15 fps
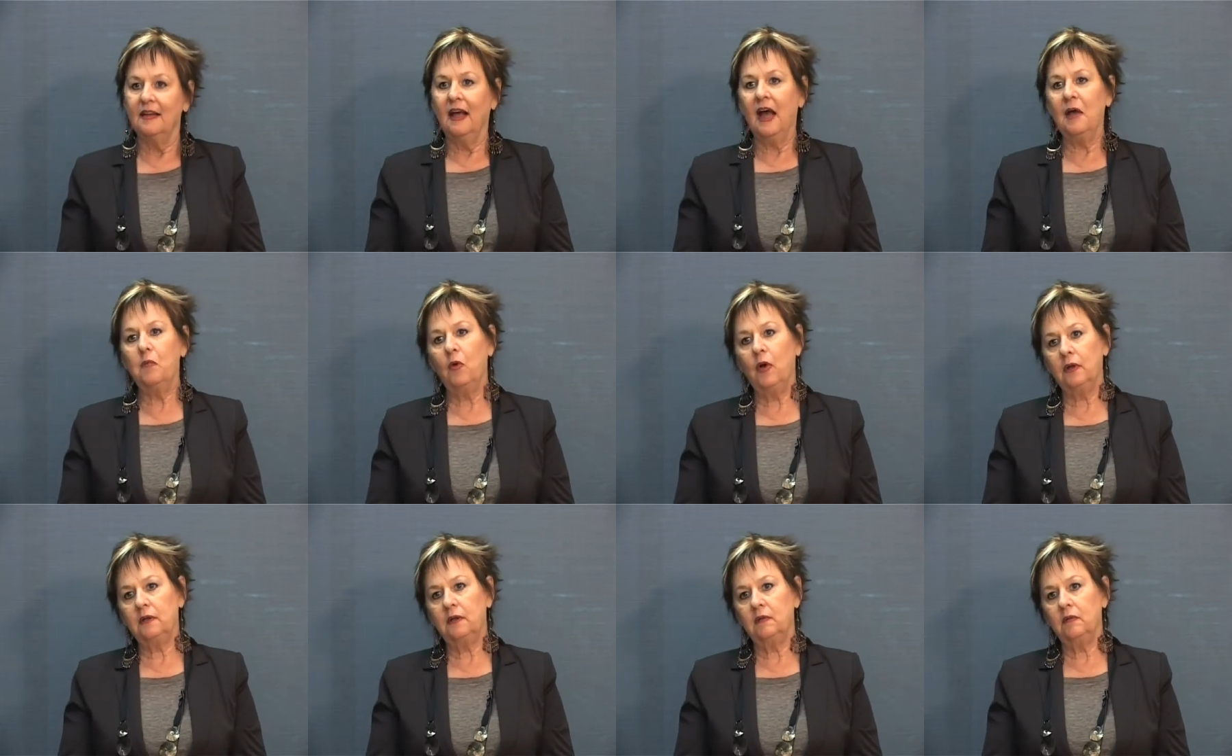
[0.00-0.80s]
And
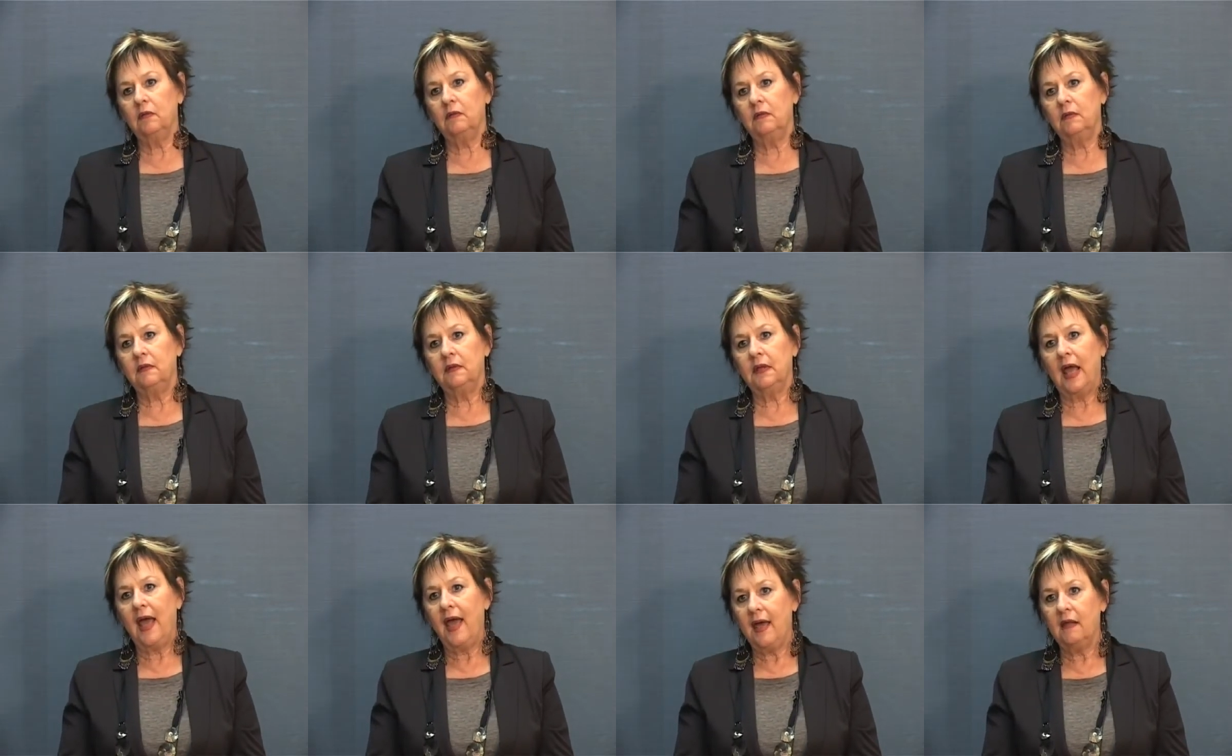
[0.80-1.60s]
what
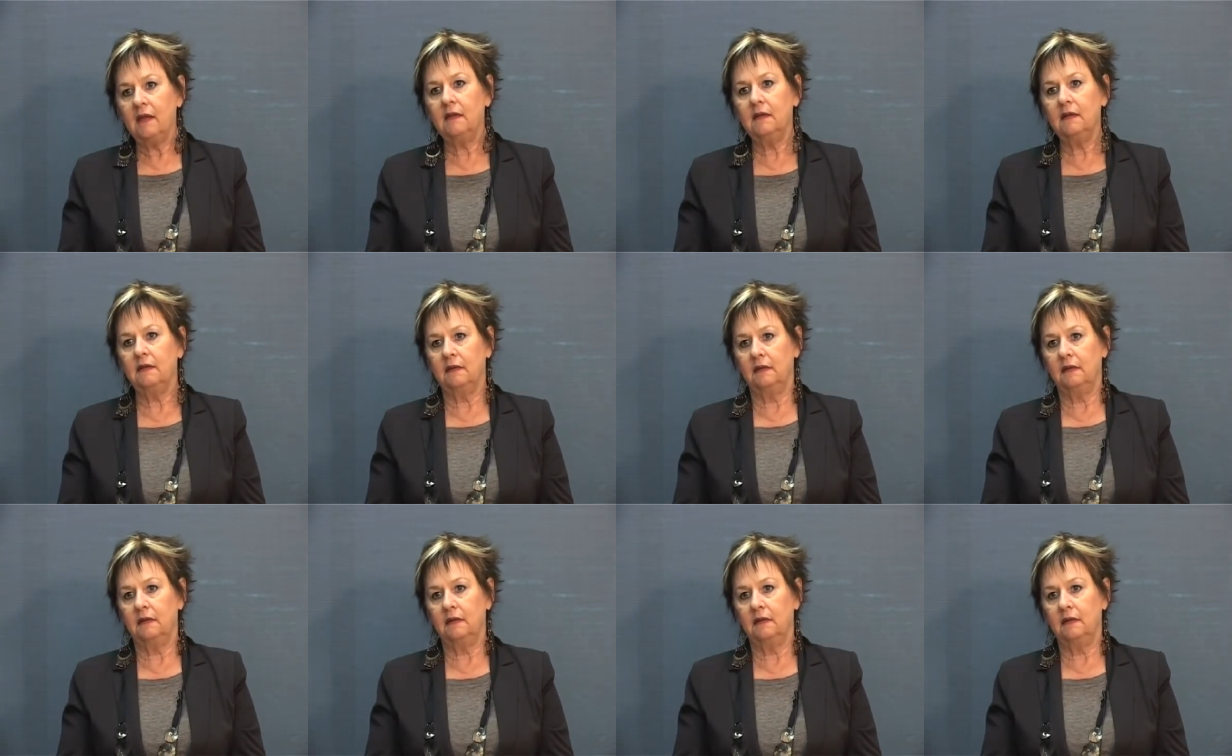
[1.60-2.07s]
our